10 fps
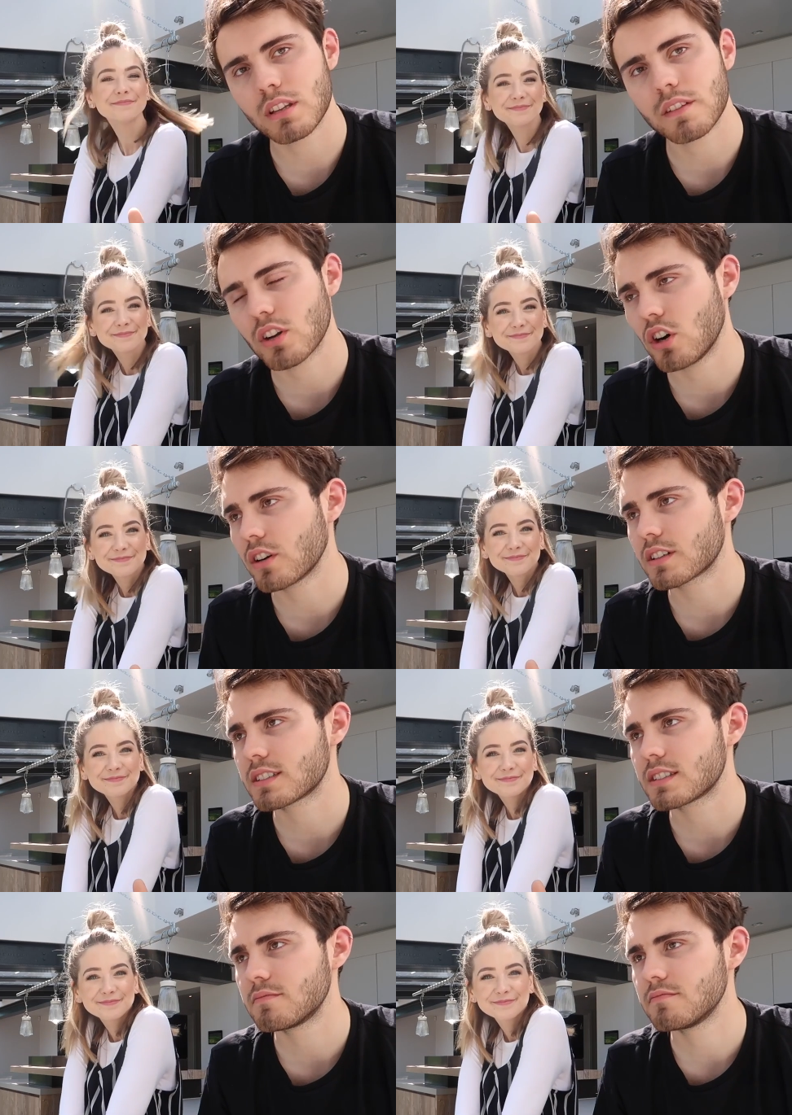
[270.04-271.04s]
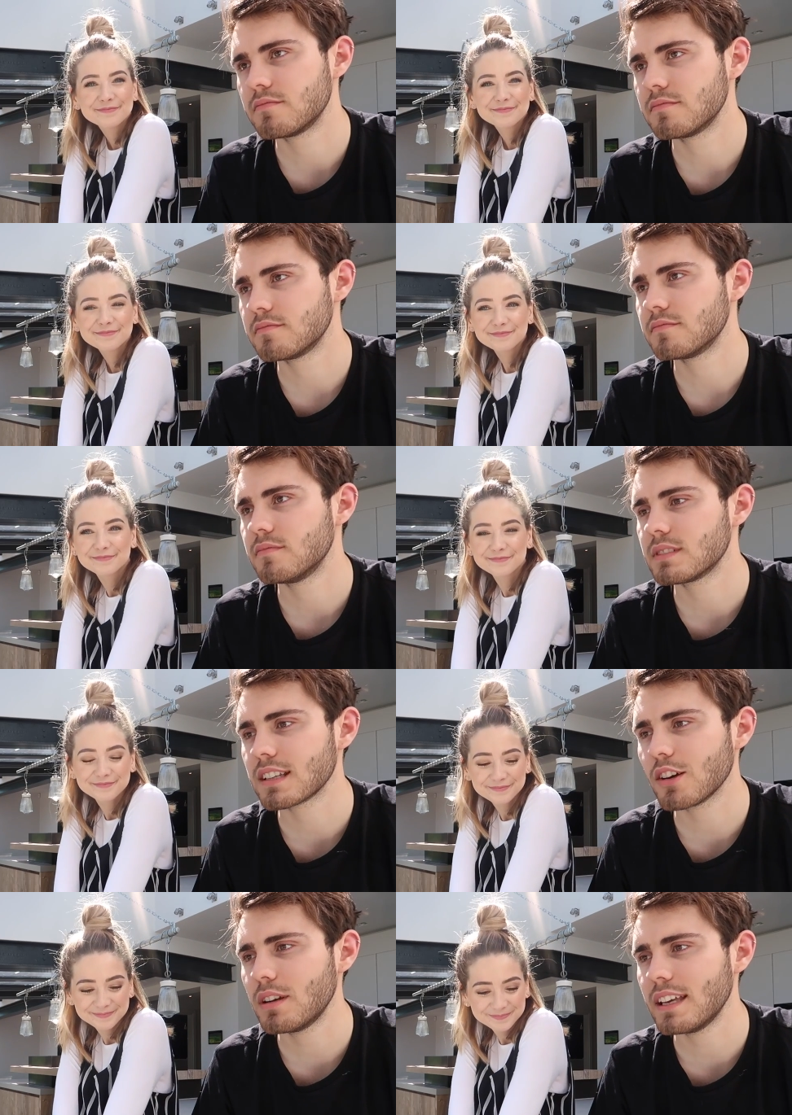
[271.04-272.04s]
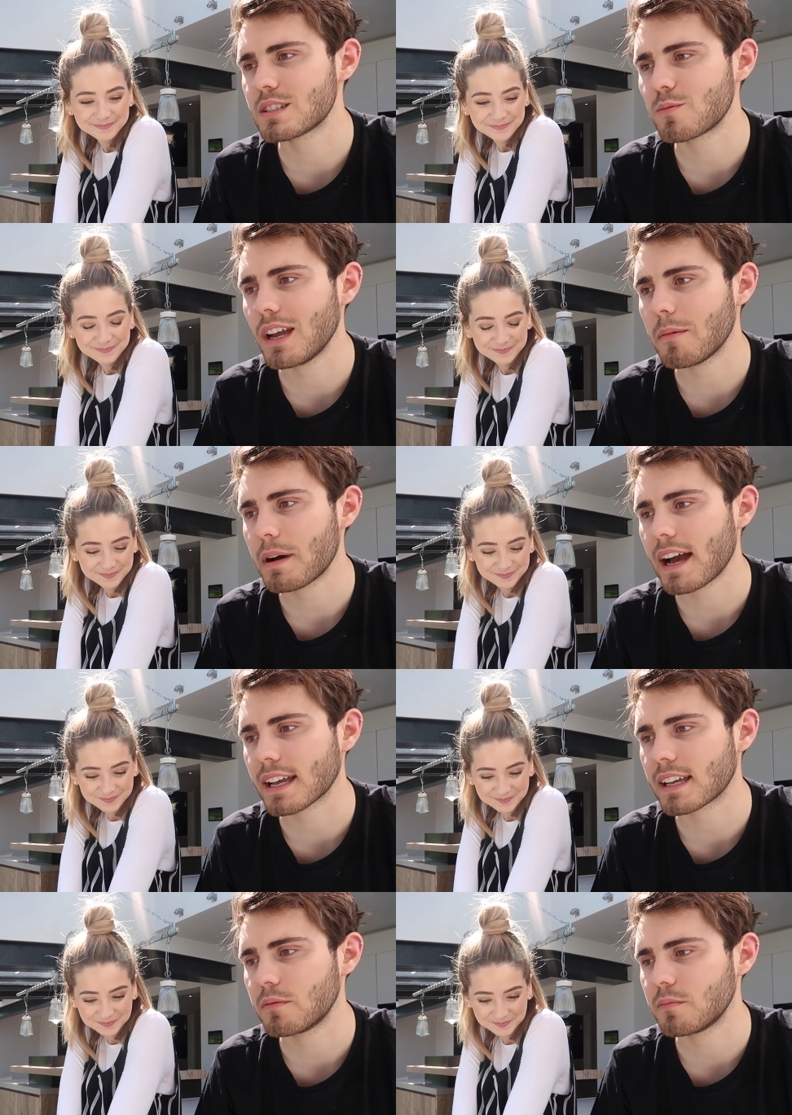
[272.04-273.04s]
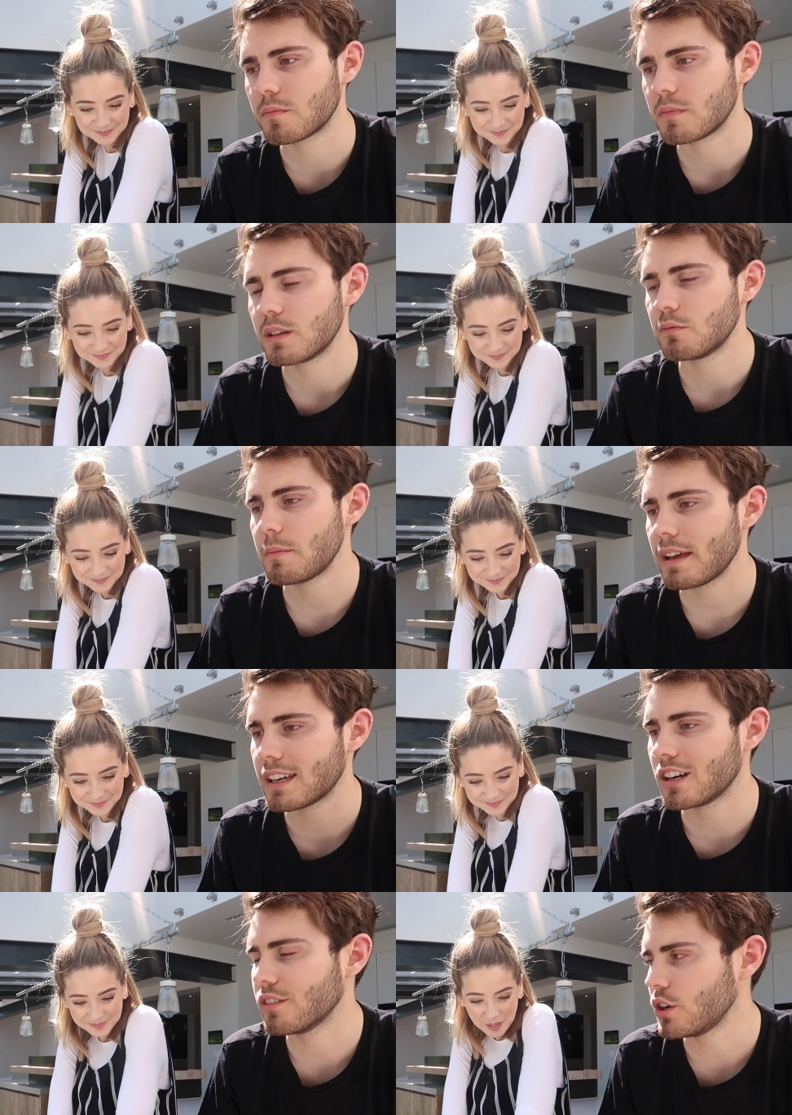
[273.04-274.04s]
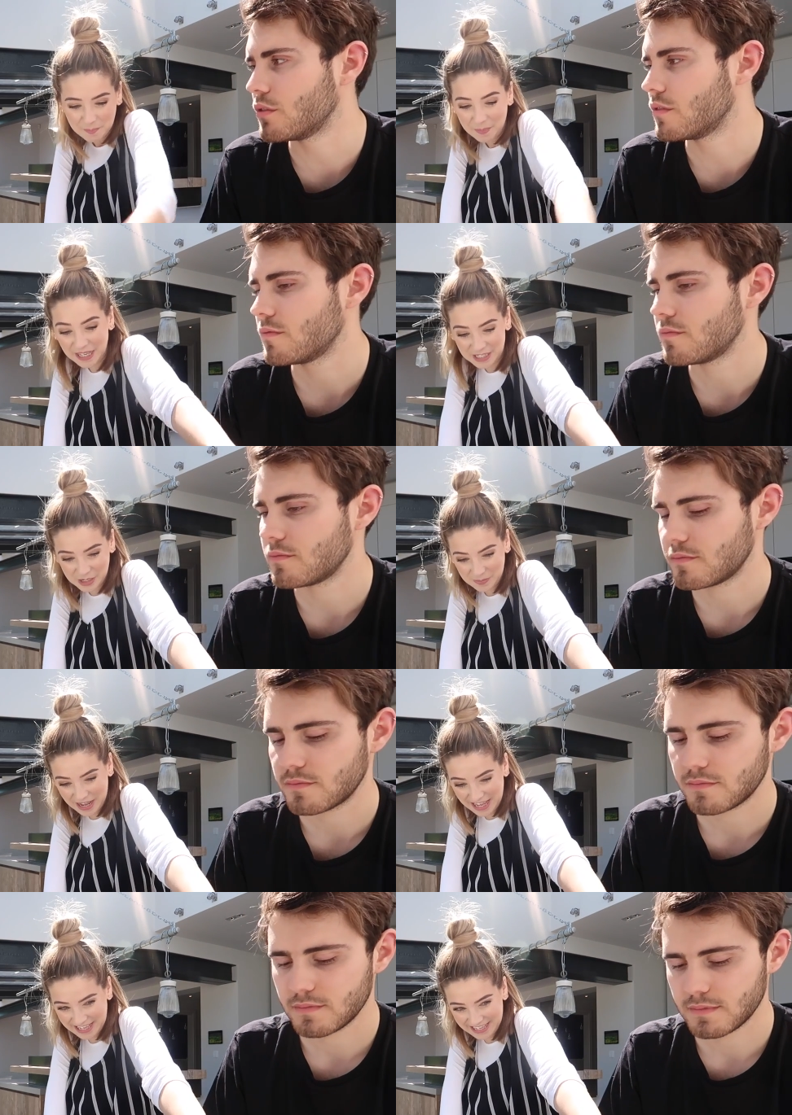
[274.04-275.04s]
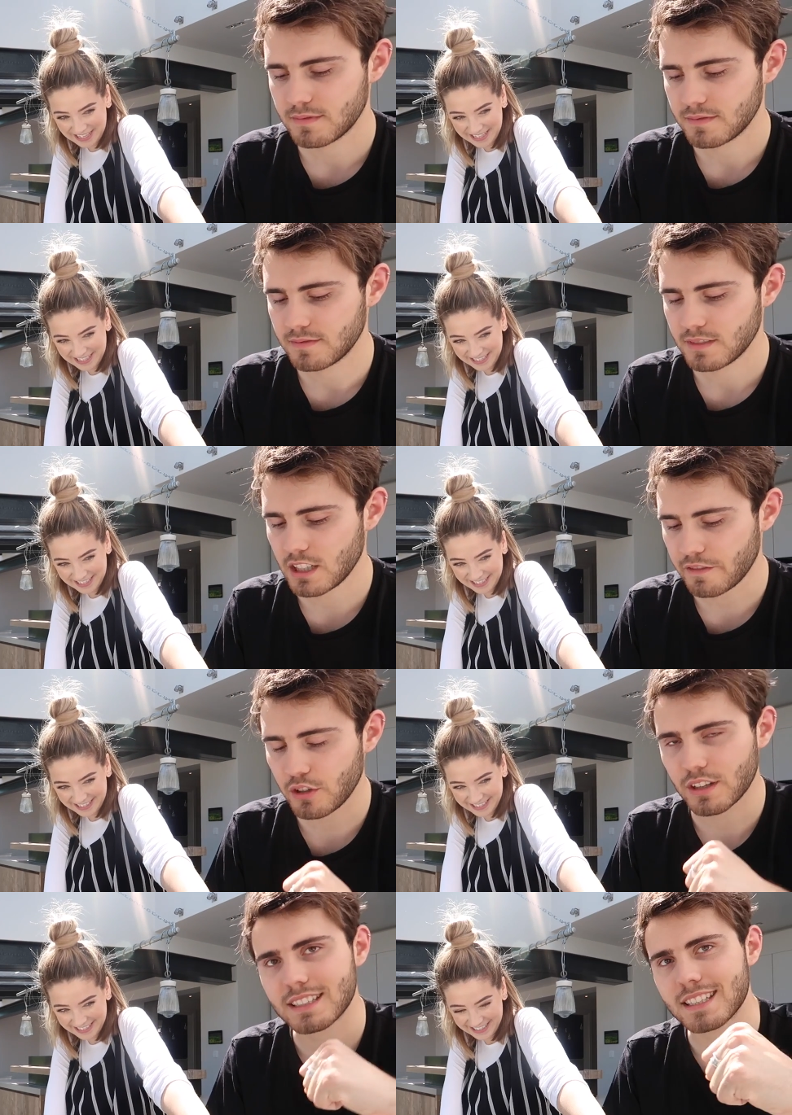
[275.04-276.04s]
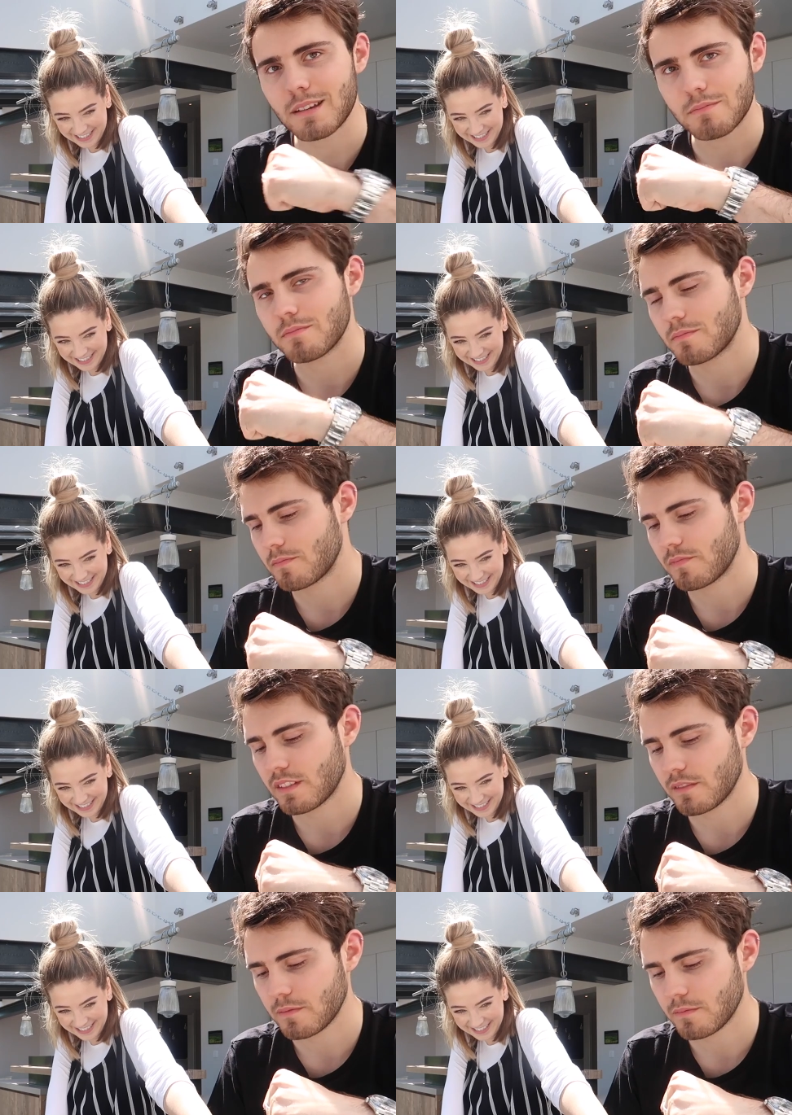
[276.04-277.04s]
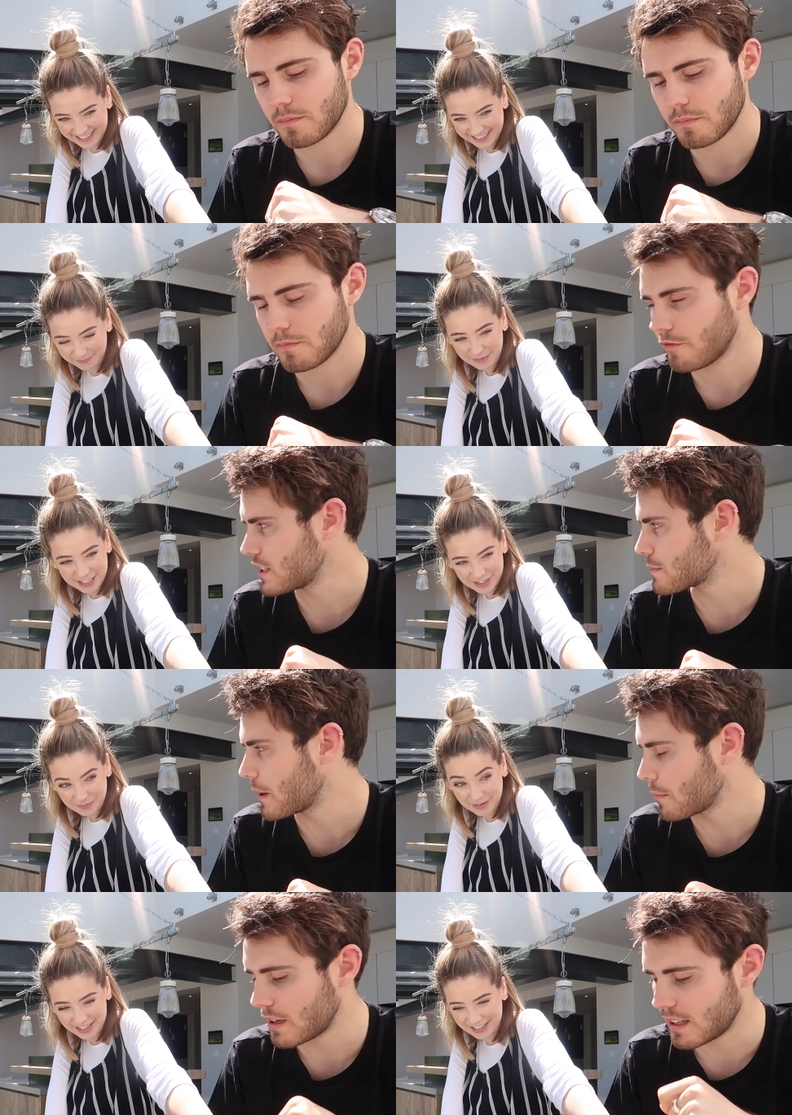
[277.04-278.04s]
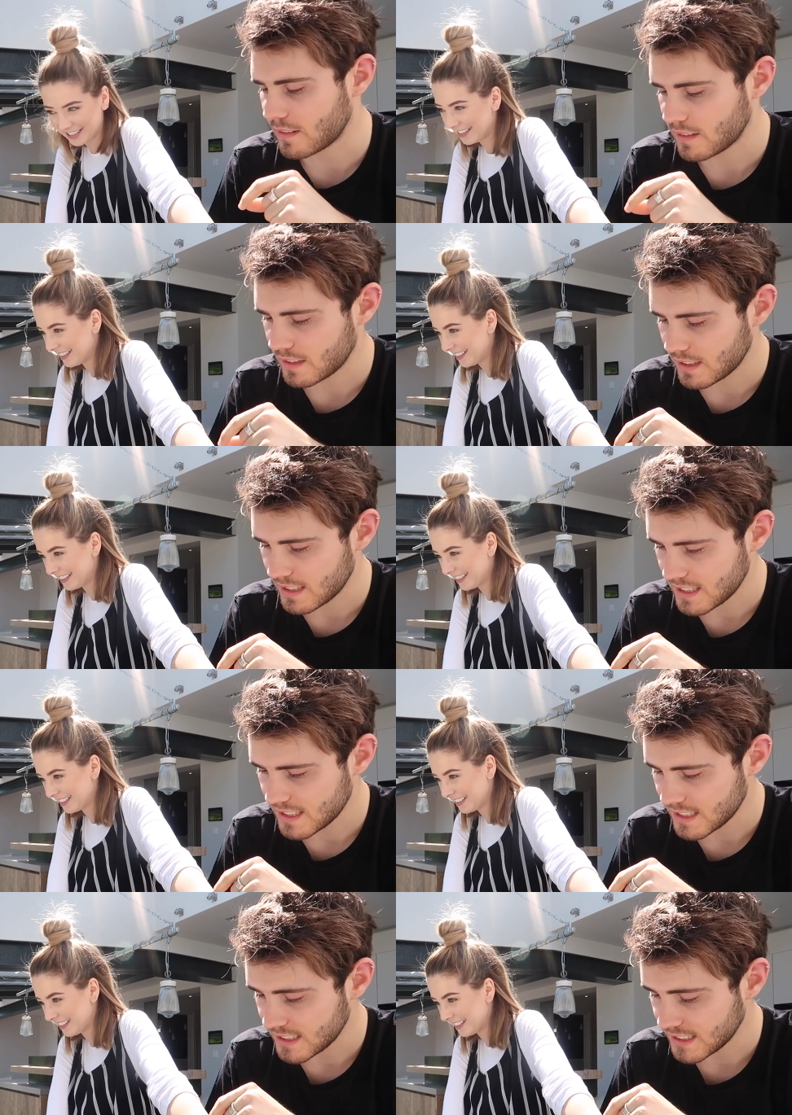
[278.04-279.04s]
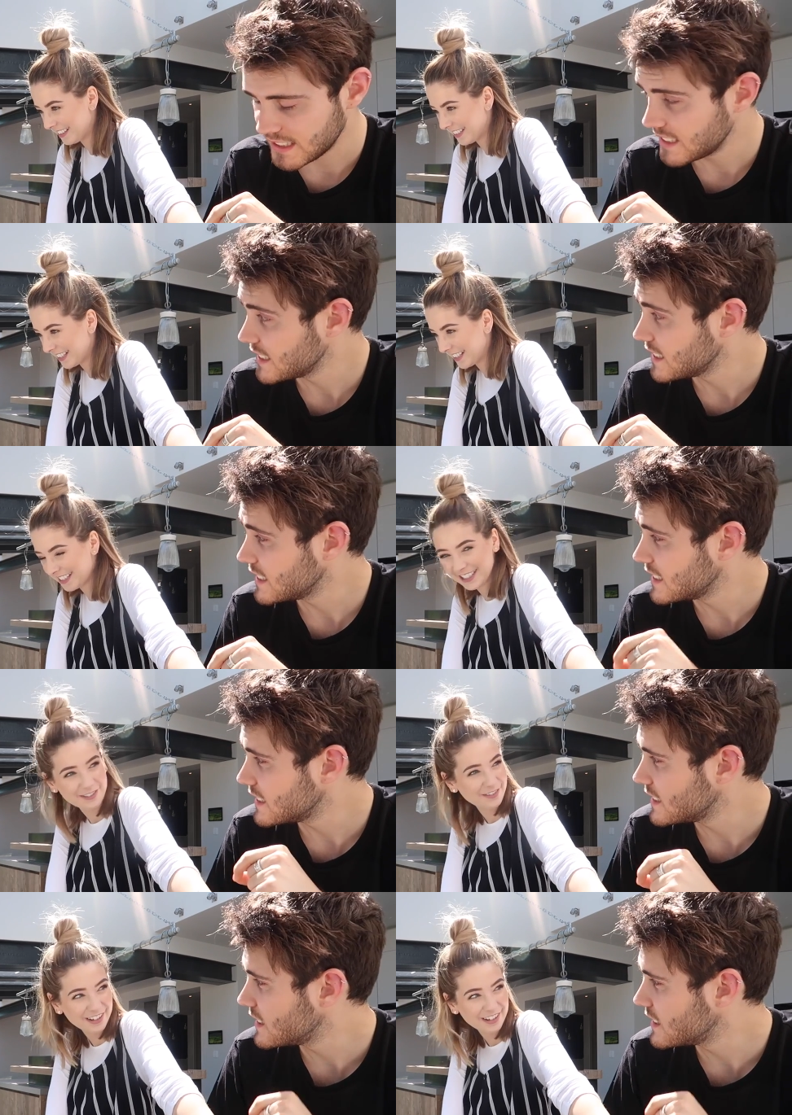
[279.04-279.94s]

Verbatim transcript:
Speaker 1: all of the vlogs slowly as we unpack and we make it our own.
Speaker 2: Pinch me.
Speaker 1: I thought you were going to say. Pinch fist bump me.
Speaker 2: Is this